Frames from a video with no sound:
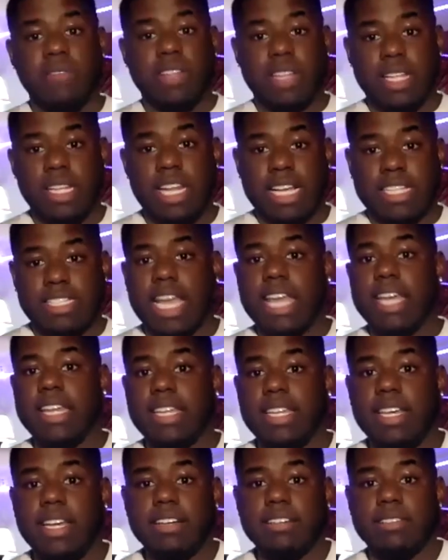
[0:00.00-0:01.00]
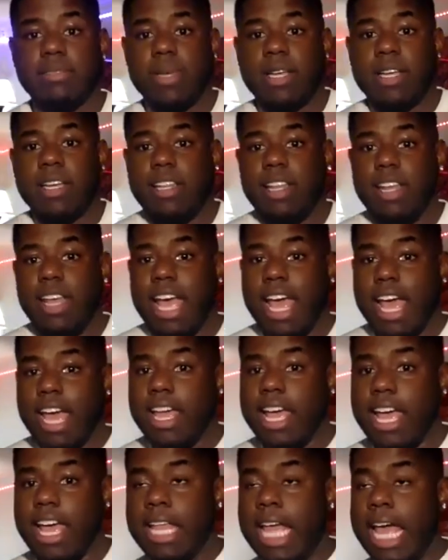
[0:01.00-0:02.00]
it in the next 80 years, man.
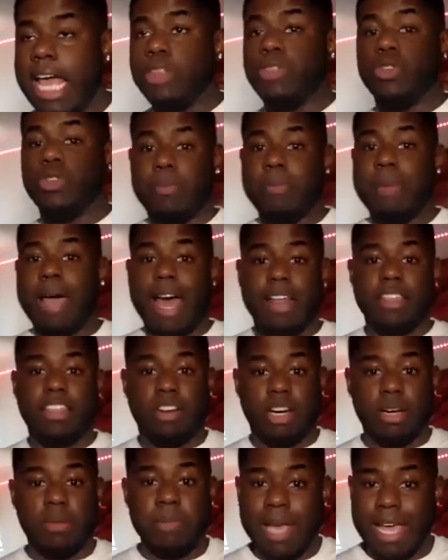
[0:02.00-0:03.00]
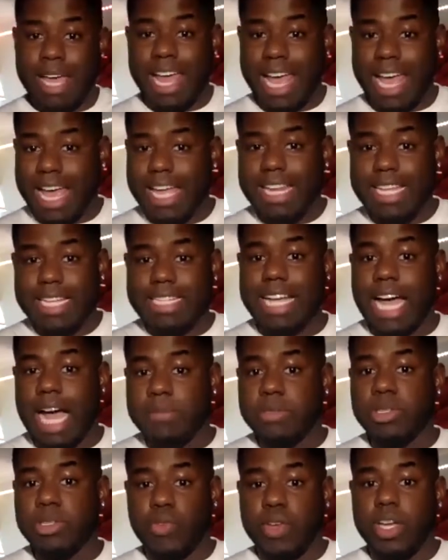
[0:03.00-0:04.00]
And do the math, young man, 80
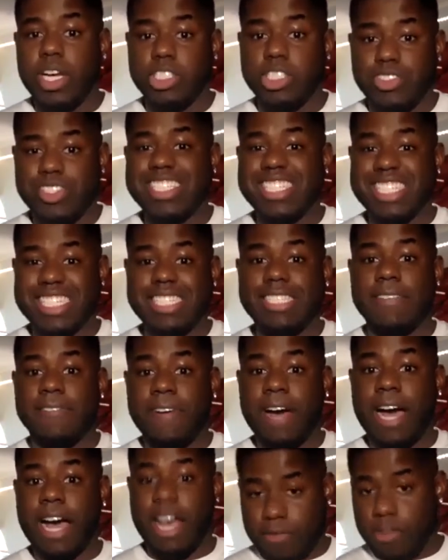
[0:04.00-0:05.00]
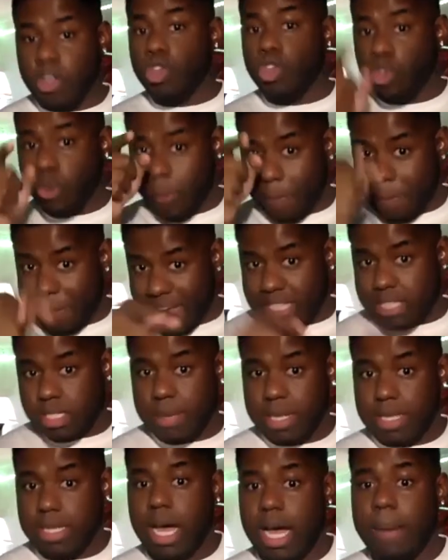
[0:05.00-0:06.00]
times 365. You best
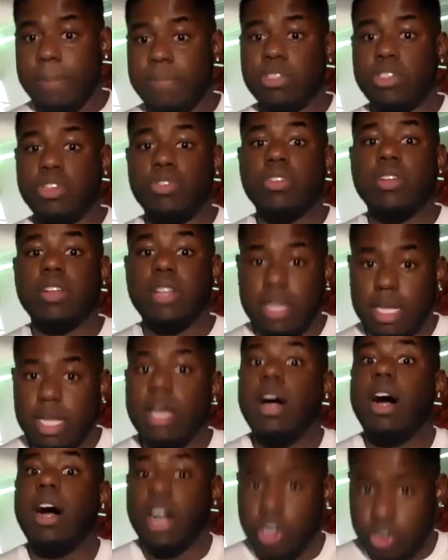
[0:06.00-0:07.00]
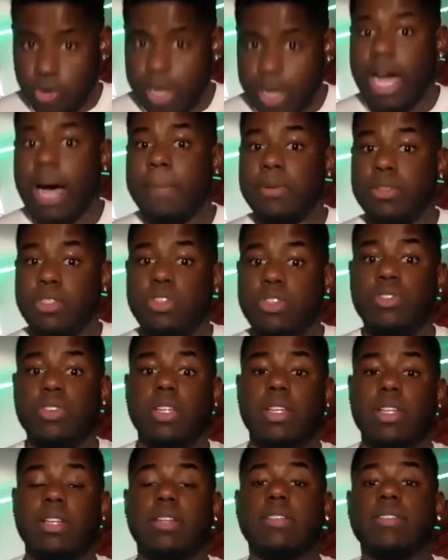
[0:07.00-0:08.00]
make the opportunity a great
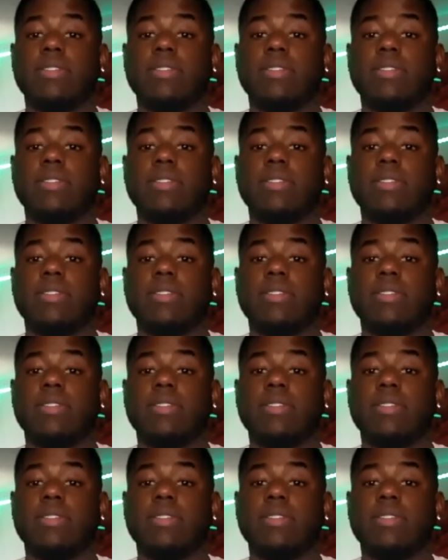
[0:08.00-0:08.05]
opportunity.